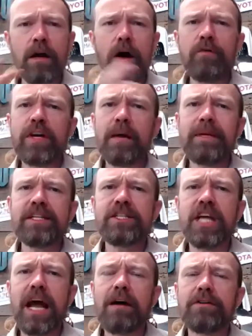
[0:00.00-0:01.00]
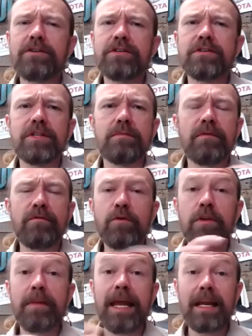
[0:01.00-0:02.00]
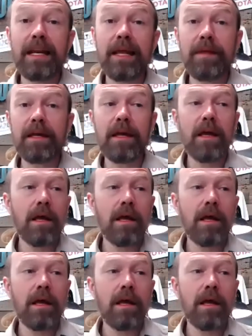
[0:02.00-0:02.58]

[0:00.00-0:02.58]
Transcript: overcoming challenges that before the pandemic,